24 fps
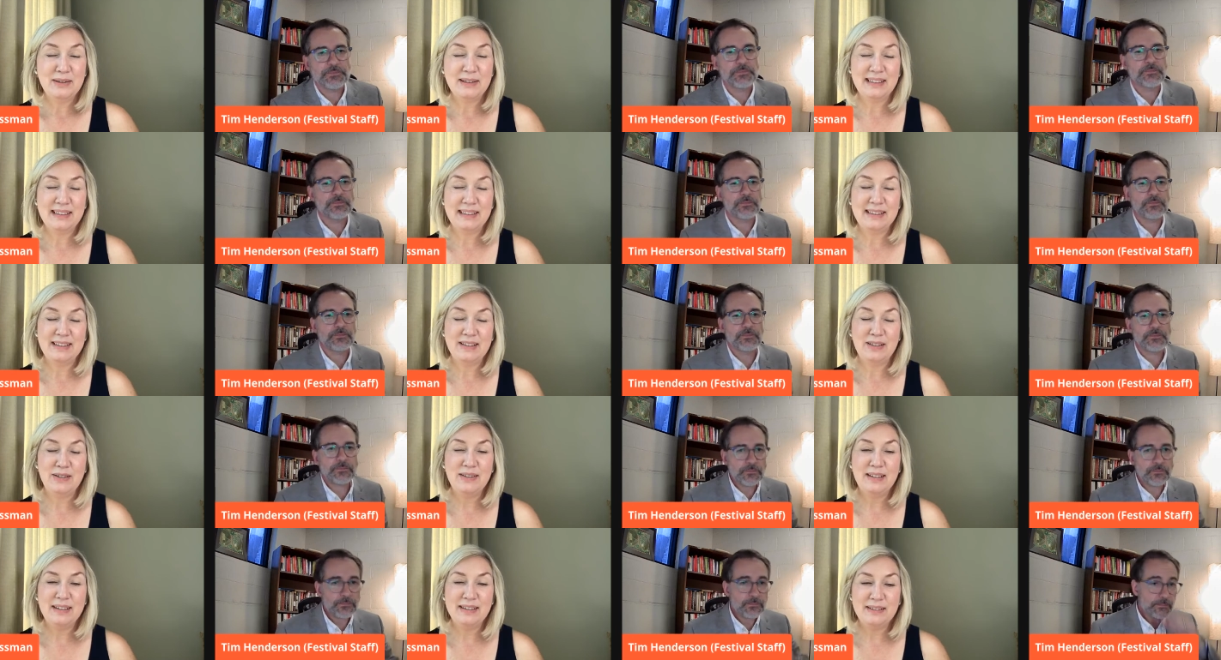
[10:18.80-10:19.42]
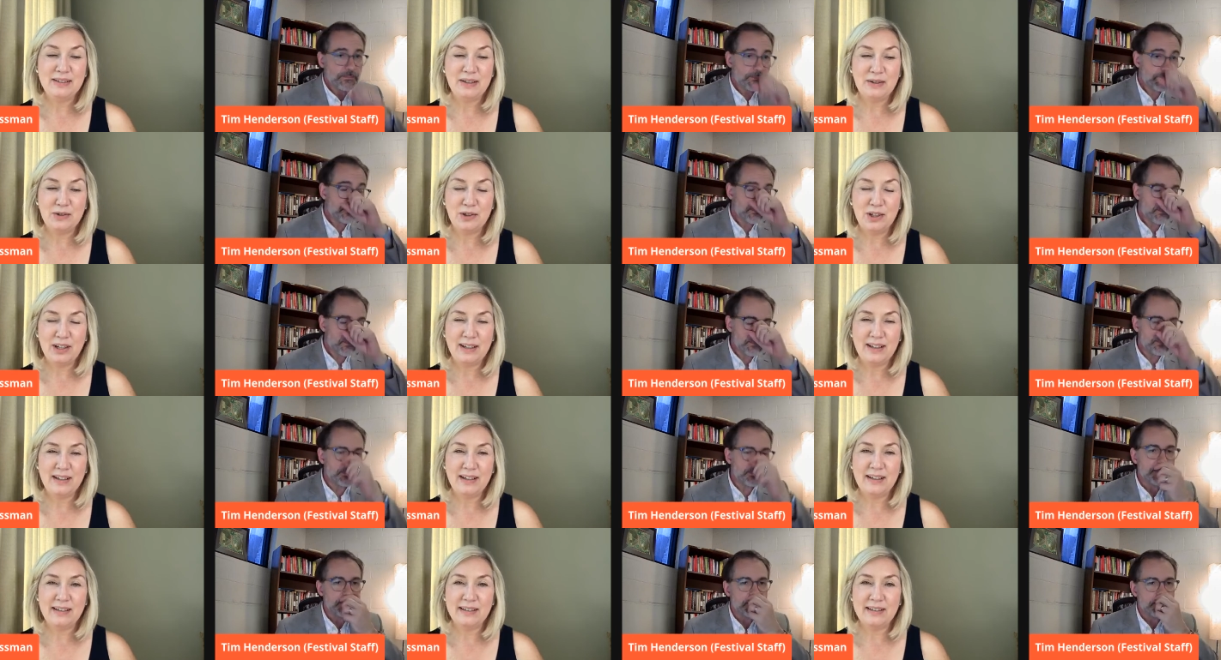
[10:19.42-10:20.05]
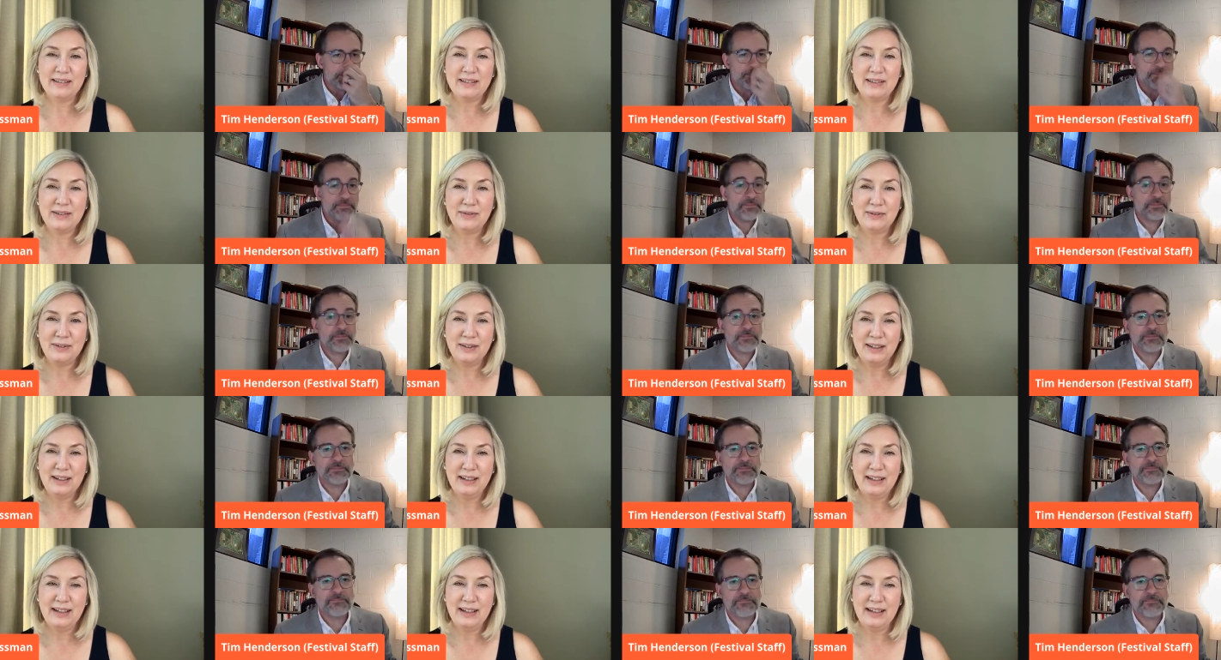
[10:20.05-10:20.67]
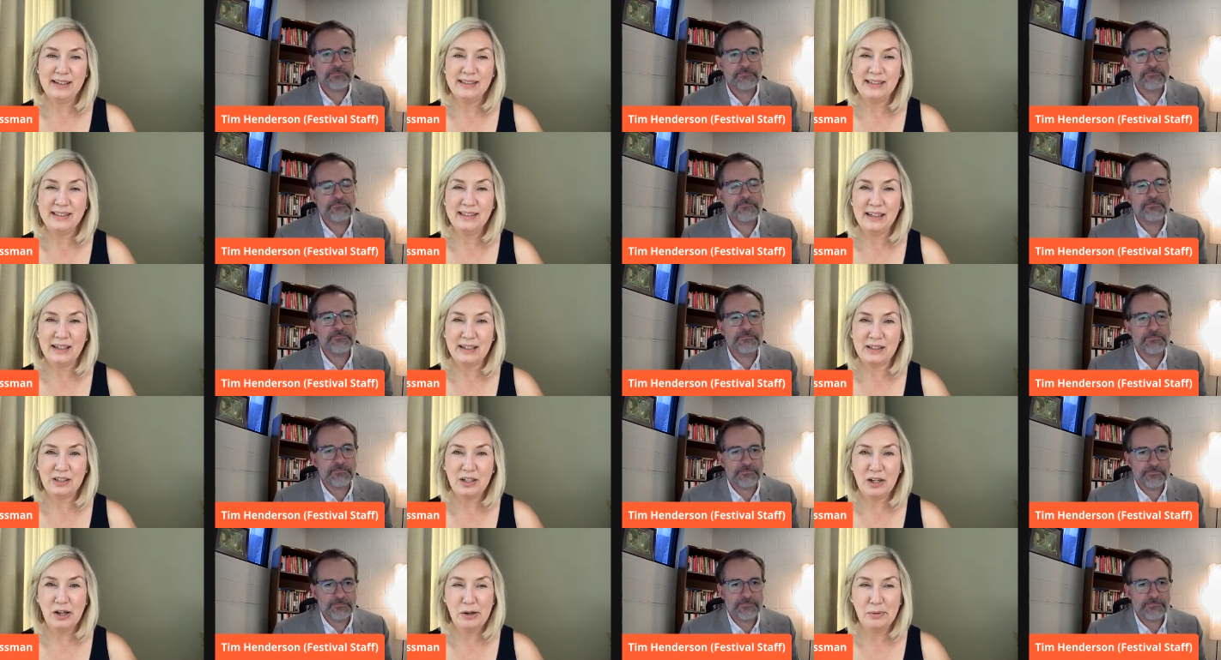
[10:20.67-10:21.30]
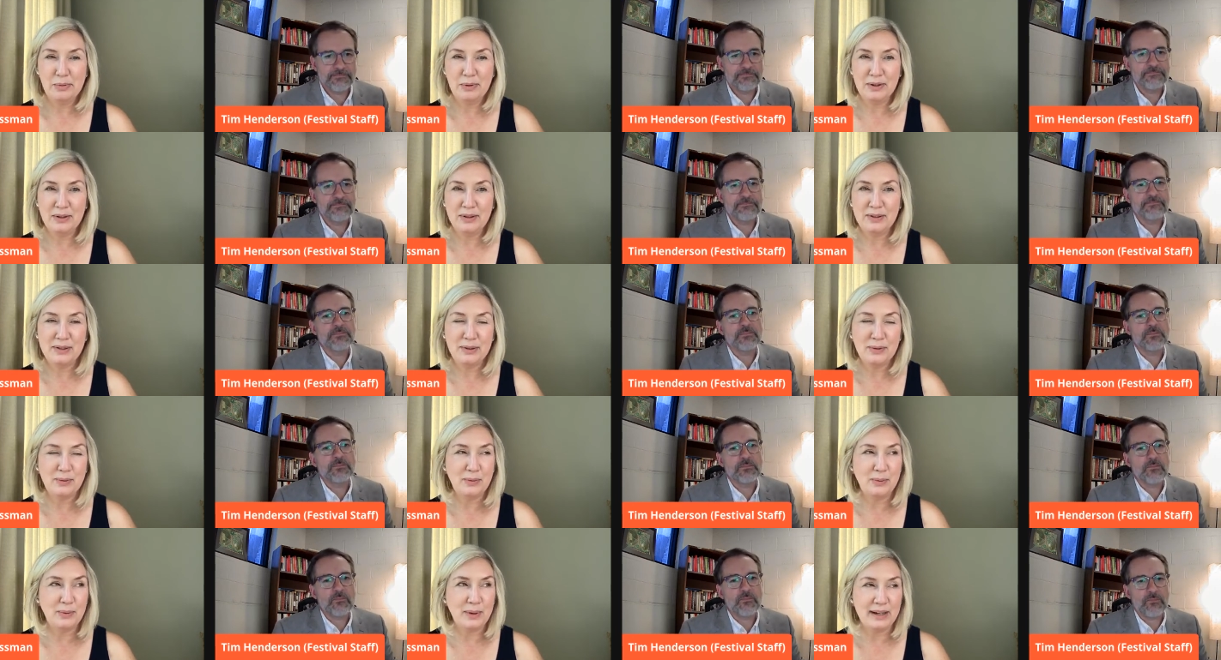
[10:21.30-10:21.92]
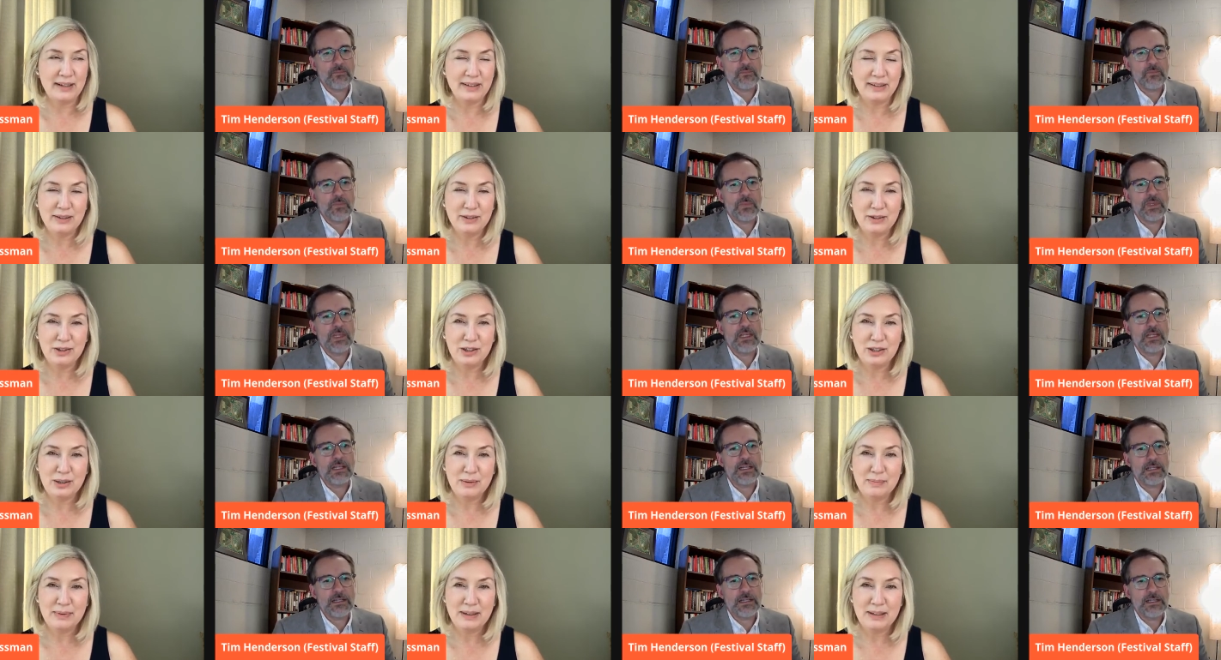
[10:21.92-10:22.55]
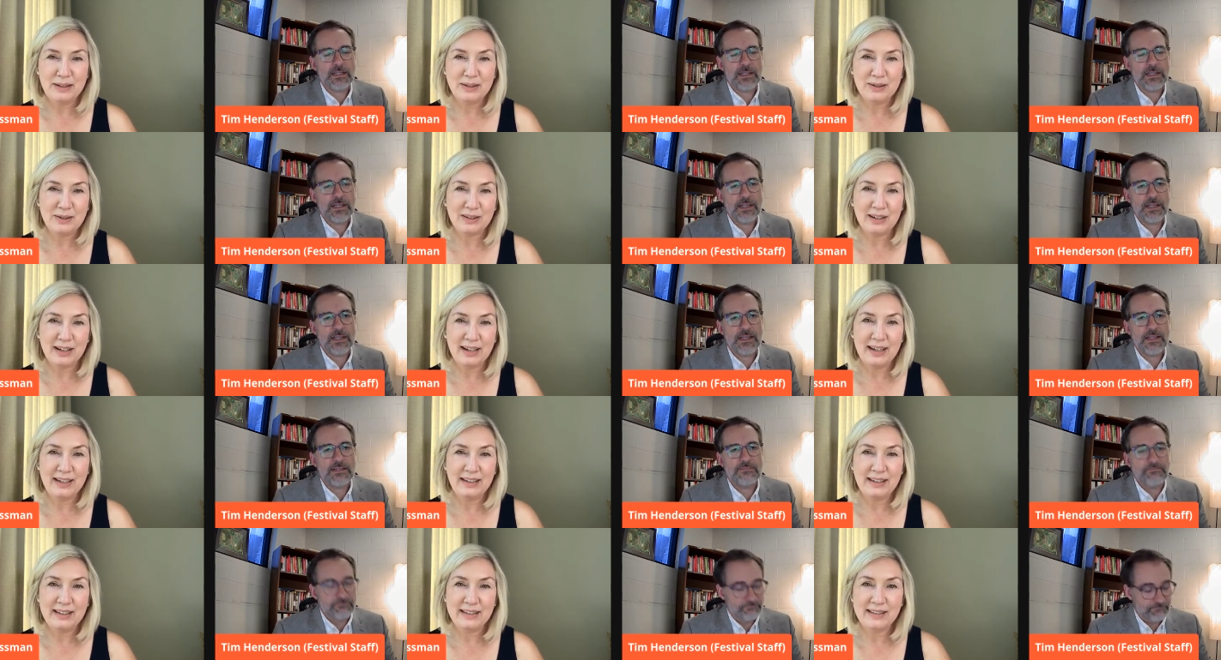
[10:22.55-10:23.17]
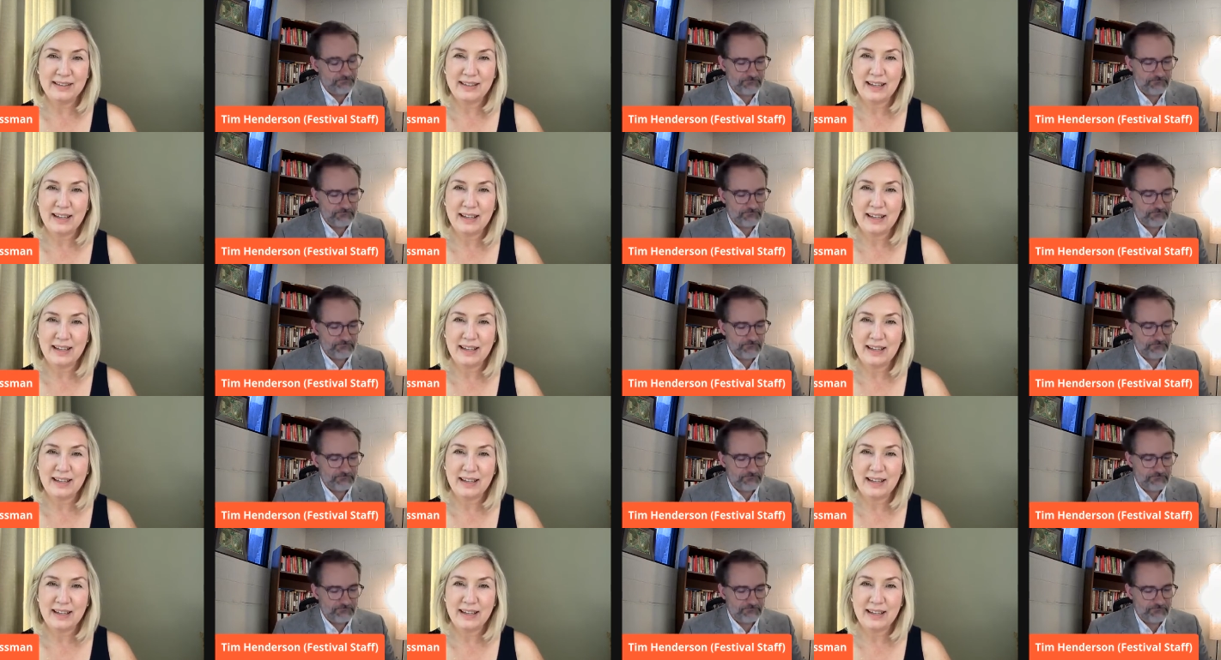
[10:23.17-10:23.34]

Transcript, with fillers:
Speaker 1: Well, you guys go check it out. It's free. It's in October. The weather should be great.